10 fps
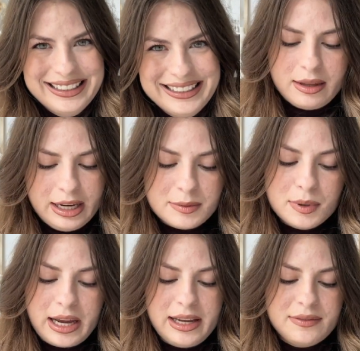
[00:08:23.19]
The next
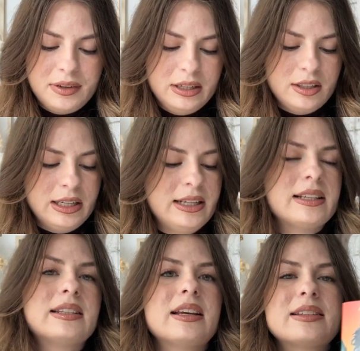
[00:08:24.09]
book I have here
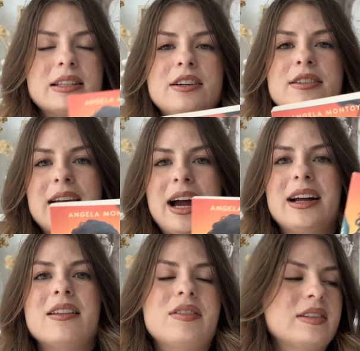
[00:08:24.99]
is Sinner's
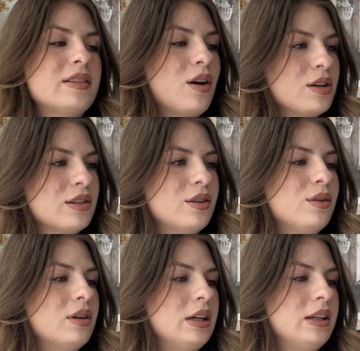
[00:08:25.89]
Isle. This is
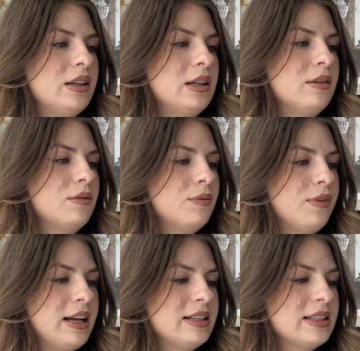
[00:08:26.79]
also a
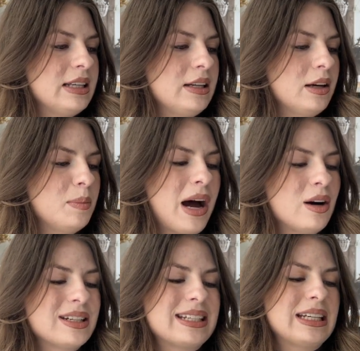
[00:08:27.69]
fantasy
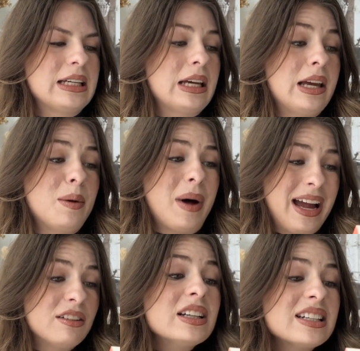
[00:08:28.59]
about a
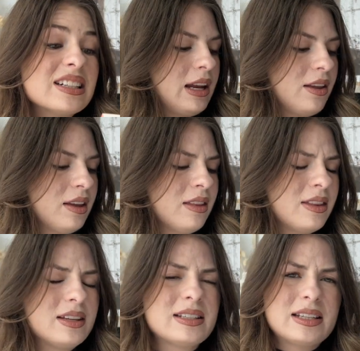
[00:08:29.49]
pirate, and I think
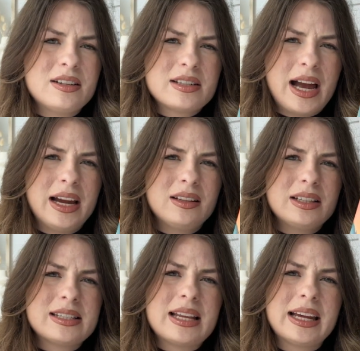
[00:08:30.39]
Sinner's Isle
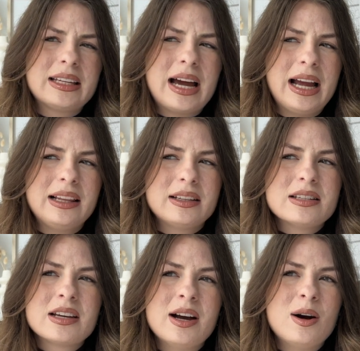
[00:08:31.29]
is like an
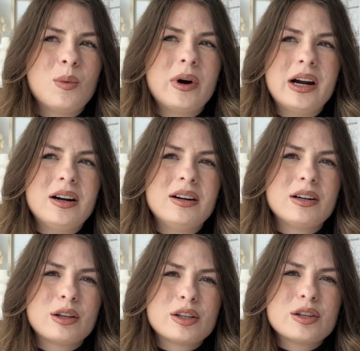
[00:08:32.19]
island where
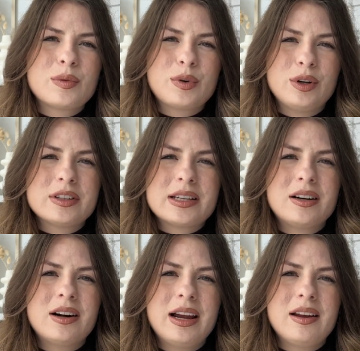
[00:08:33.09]
lots of girls
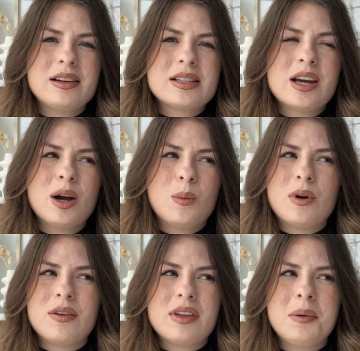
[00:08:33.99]
are, and
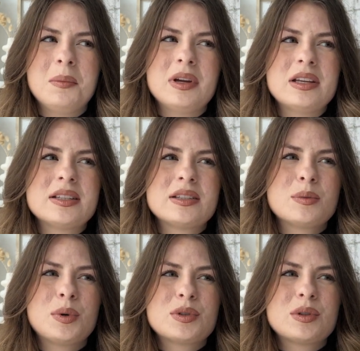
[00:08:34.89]
one of them is
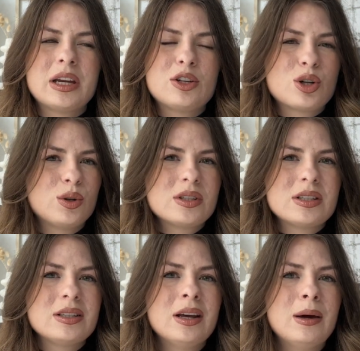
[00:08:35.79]
supposed to get
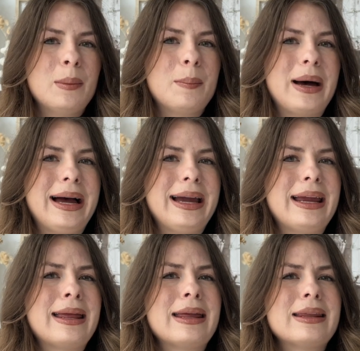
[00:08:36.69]
chosen
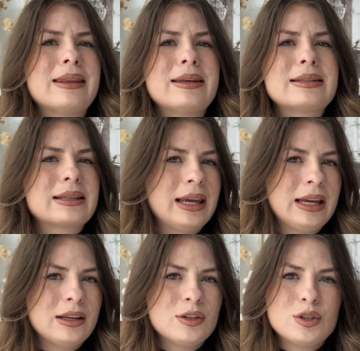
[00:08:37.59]
by this
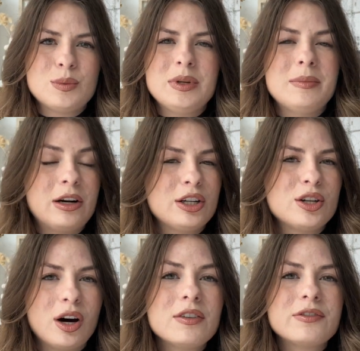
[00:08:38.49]
king to be married
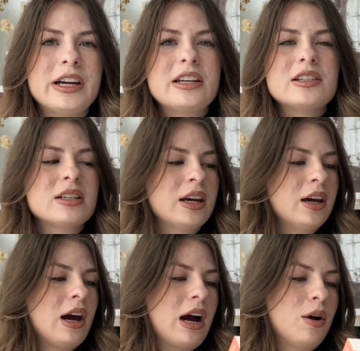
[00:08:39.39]
off, and
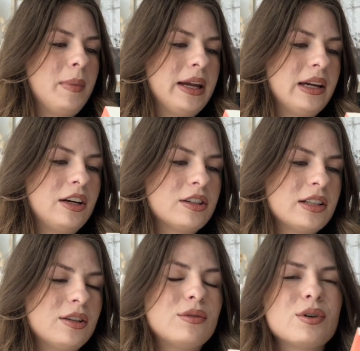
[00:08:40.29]
our main
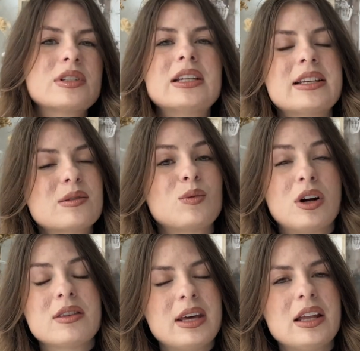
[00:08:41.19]
character, Rosa, doesn't
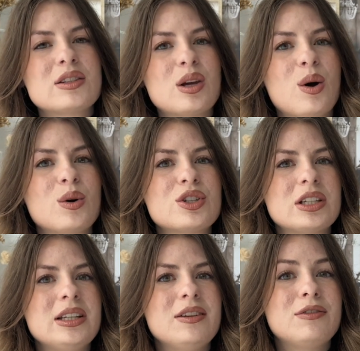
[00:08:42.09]
want that, so
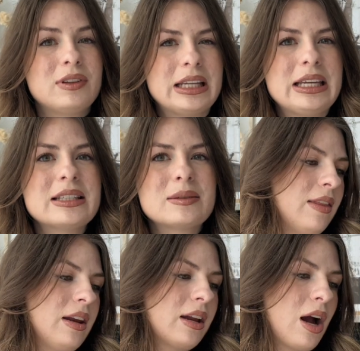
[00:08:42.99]
she flees and
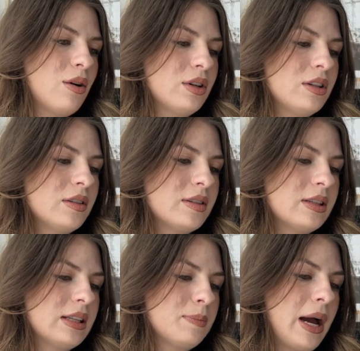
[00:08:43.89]
then encounters
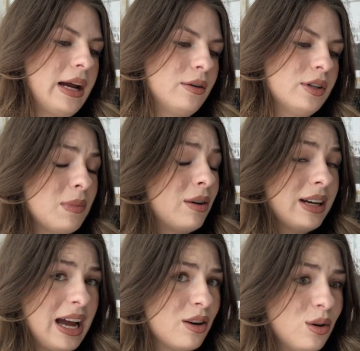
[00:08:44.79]
this pirate,
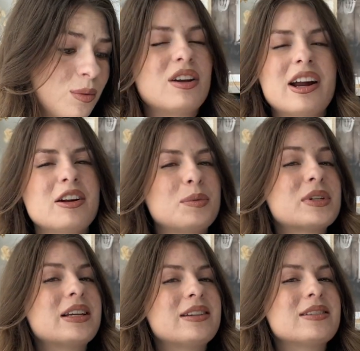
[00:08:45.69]
Mariano. Not
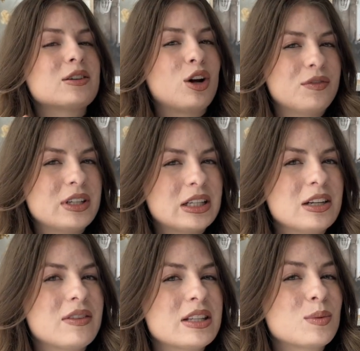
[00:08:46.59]
100% confident
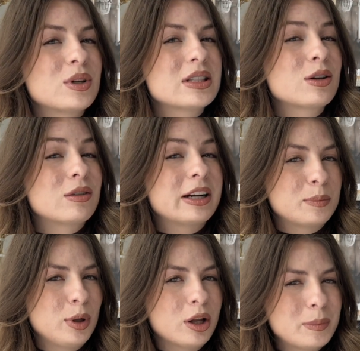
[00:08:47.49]
if this was the
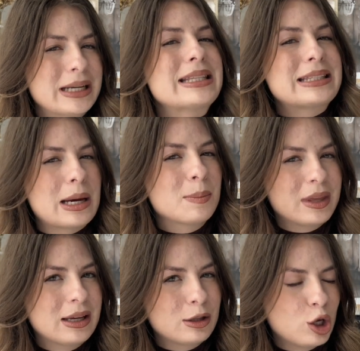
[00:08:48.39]
correct plot, but it's
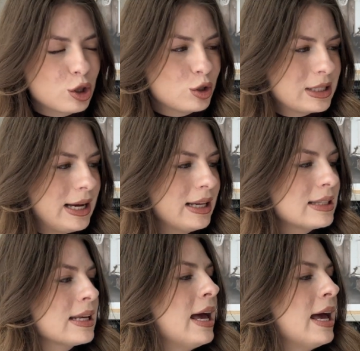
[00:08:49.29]
something along those lines.